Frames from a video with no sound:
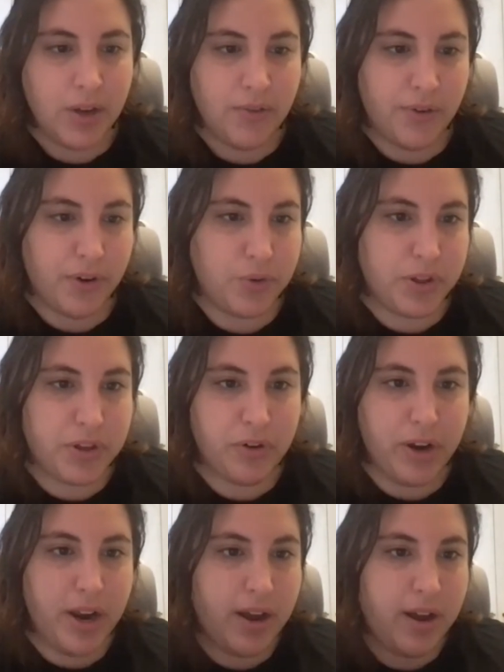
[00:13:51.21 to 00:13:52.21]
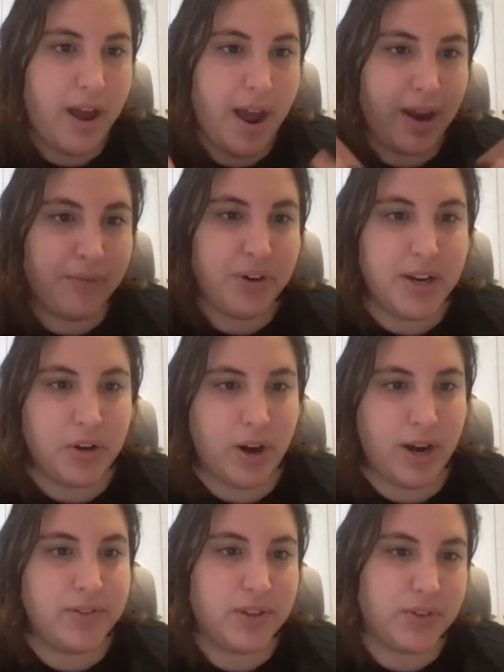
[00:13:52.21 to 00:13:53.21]
For North Korea, every
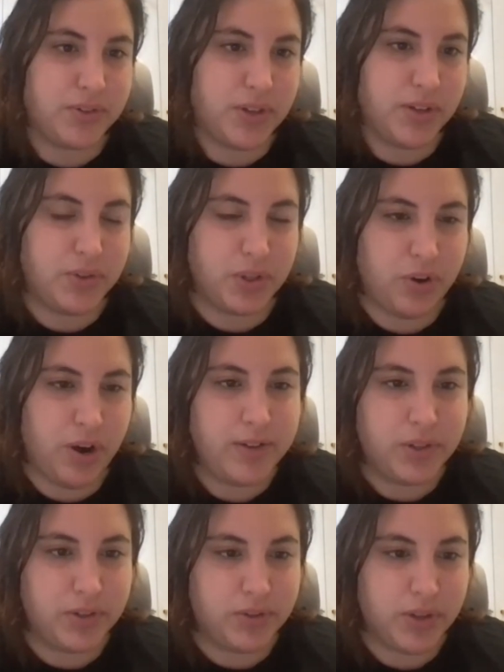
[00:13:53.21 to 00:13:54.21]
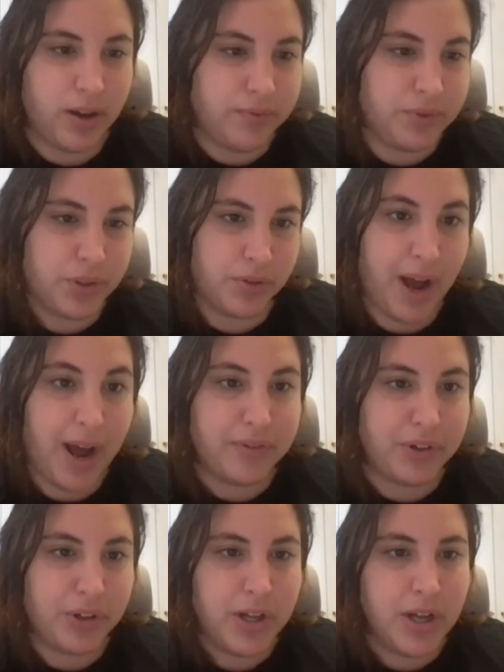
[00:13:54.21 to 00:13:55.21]
crisis is a crisis of
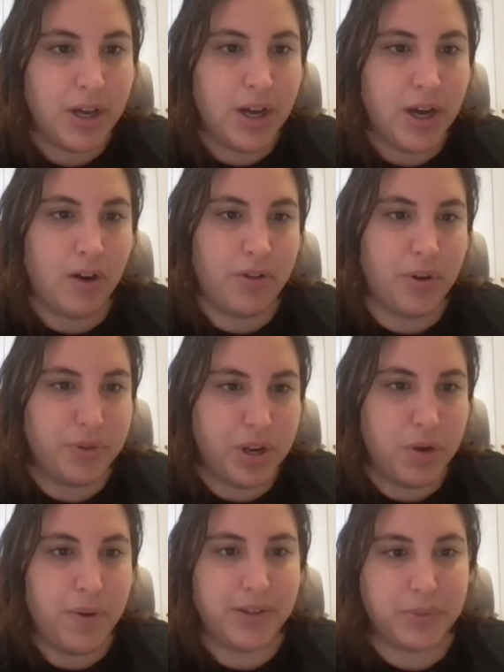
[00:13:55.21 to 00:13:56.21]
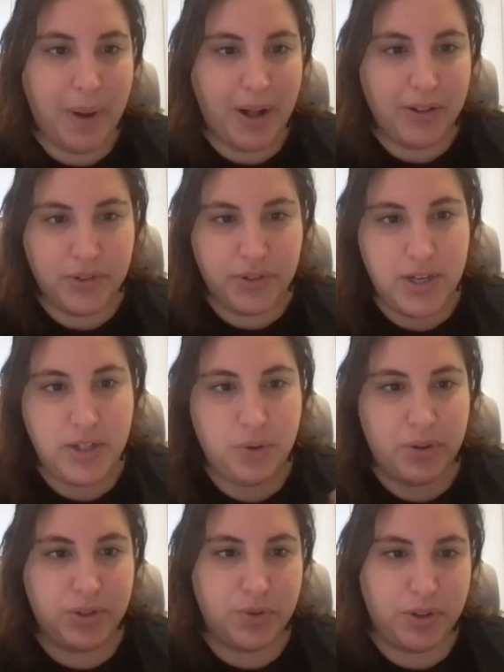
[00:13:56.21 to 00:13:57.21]
survival. Although the US policy
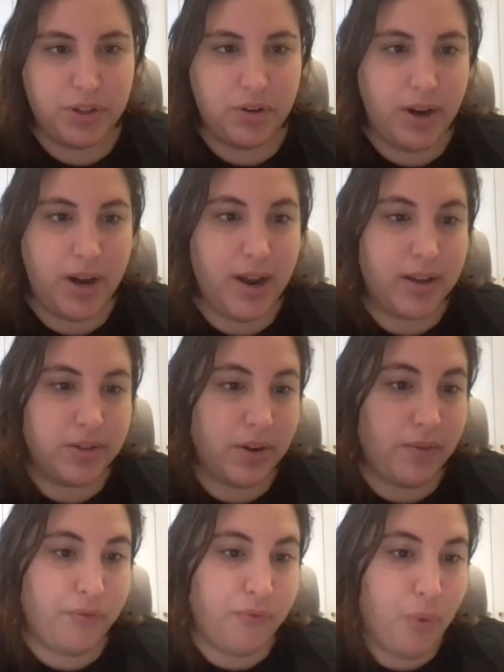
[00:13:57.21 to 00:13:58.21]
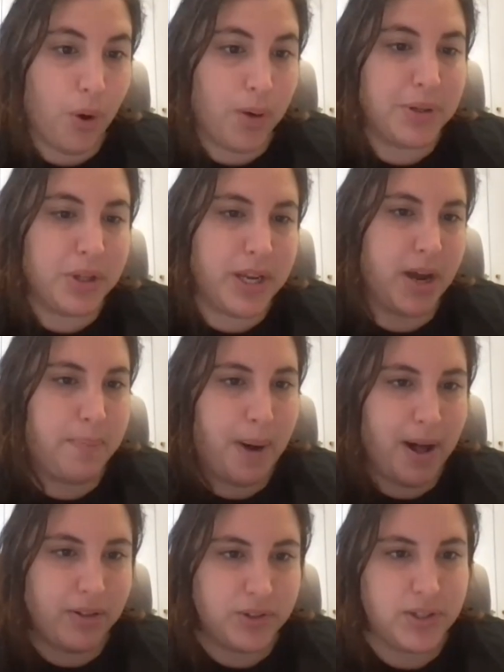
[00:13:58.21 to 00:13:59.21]
towards North Korea isn't formally a
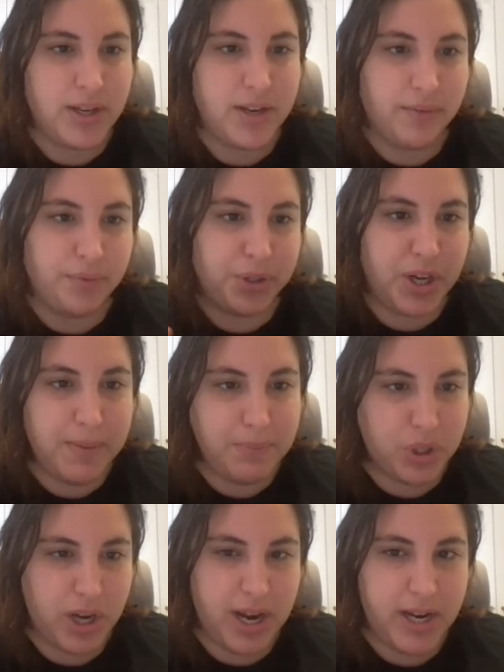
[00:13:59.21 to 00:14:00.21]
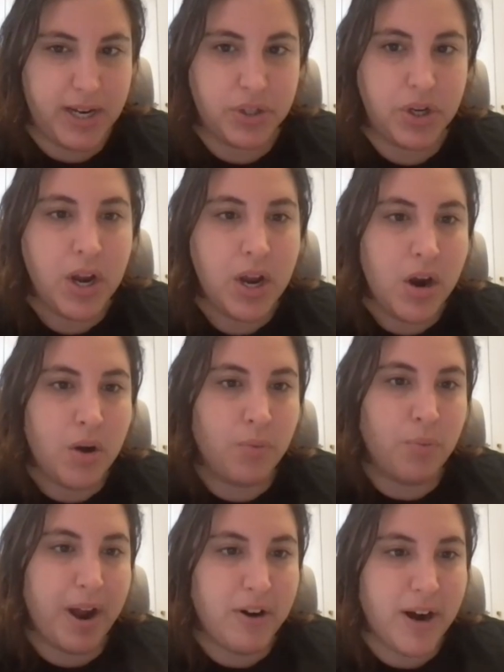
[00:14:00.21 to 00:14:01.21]
policy of regime change,
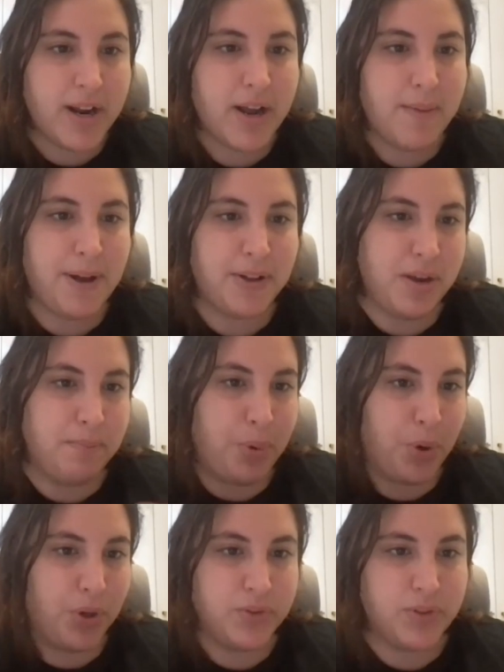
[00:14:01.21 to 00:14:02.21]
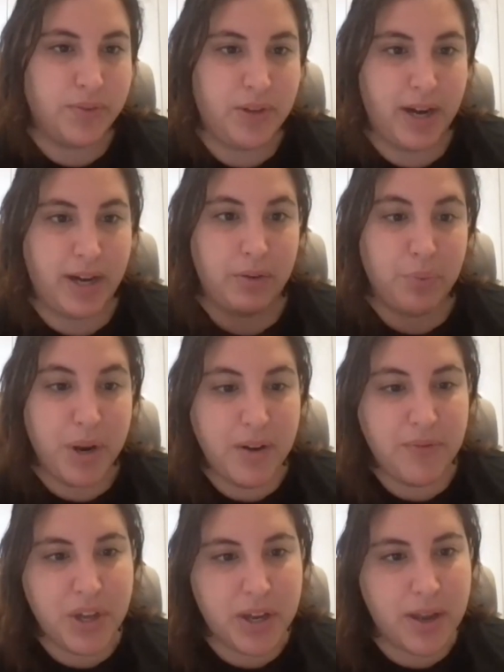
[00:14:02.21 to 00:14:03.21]
rhetoric about the importance of getting rid
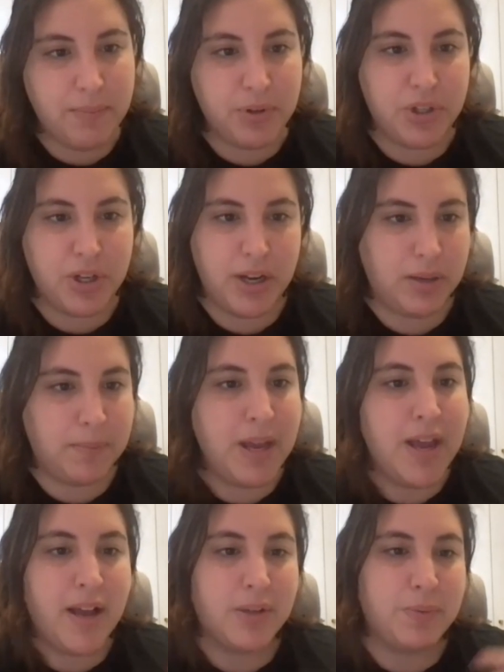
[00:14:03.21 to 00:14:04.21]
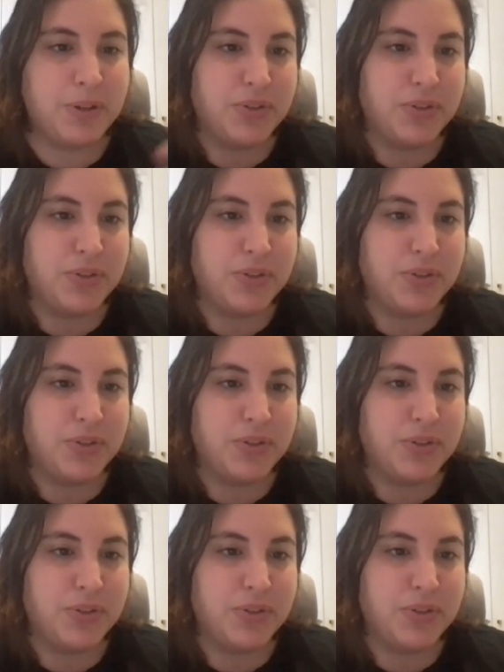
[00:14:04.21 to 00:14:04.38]
of the Kim regime has been